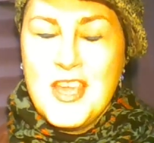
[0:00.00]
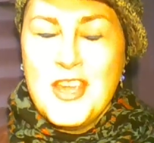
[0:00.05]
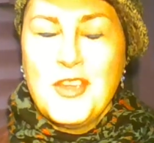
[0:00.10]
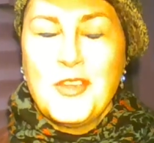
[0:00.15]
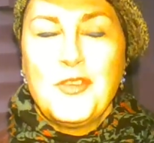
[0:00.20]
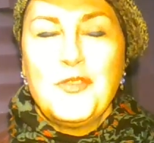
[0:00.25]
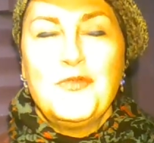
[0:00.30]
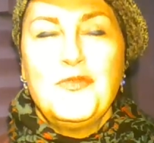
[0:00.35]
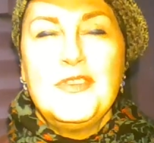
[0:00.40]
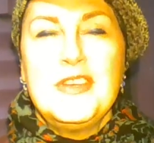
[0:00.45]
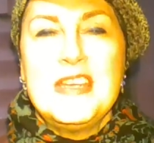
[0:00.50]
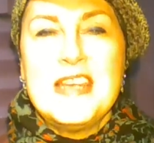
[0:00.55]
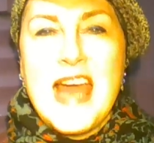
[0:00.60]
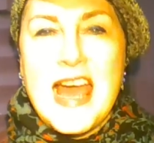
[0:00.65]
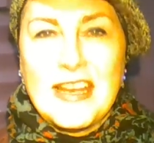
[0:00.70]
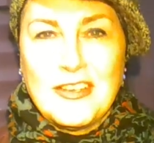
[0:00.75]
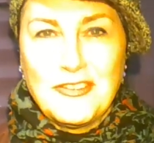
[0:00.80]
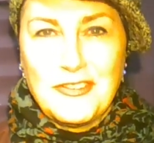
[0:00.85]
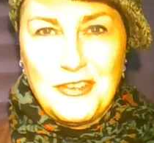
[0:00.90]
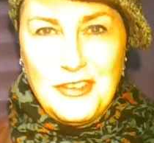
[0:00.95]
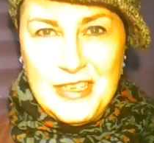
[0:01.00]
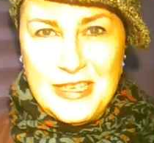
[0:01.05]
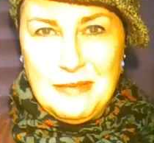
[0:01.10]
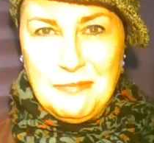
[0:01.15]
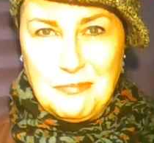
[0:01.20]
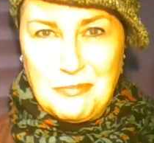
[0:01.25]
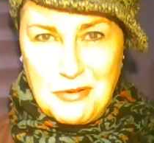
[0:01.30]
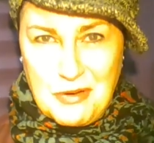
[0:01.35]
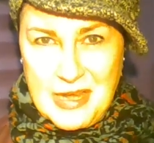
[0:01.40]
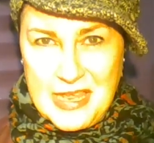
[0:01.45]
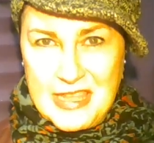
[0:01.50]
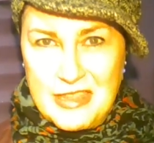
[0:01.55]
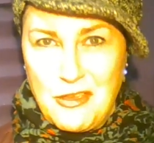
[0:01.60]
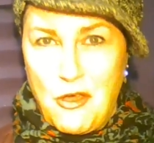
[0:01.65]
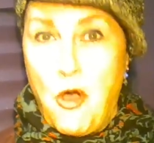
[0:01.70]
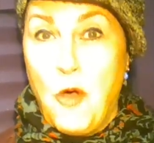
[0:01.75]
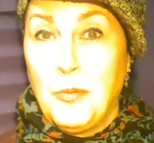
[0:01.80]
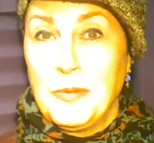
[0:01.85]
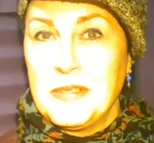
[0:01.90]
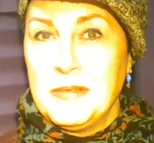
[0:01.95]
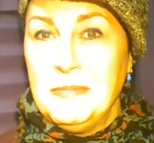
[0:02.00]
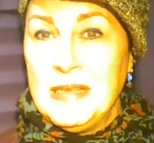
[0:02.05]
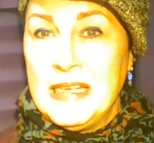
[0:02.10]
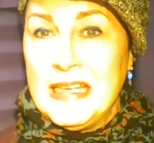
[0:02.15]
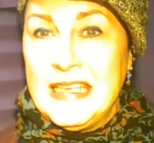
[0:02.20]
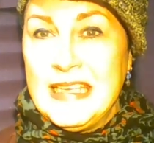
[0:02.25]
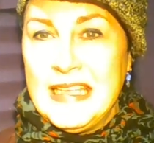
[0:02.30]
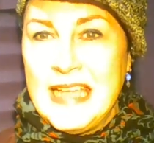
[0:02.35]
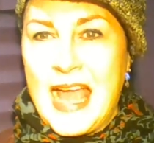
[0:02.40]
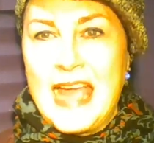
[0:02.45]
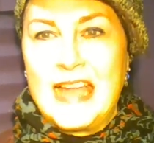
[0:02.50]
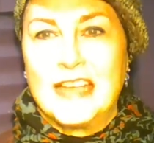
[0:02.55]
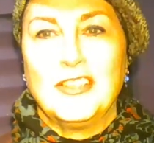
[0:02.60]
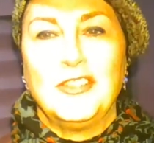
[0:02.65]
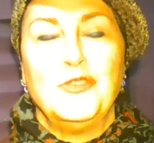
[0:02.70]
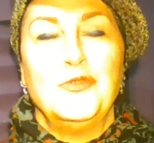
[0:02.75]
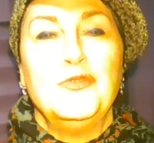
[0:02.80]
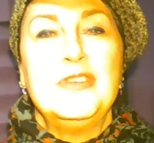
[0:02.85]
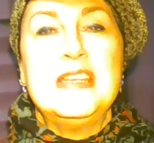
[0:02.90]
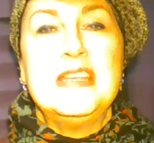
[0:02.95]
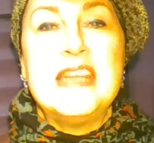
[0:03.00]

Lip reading: you naturally breathe optimally and you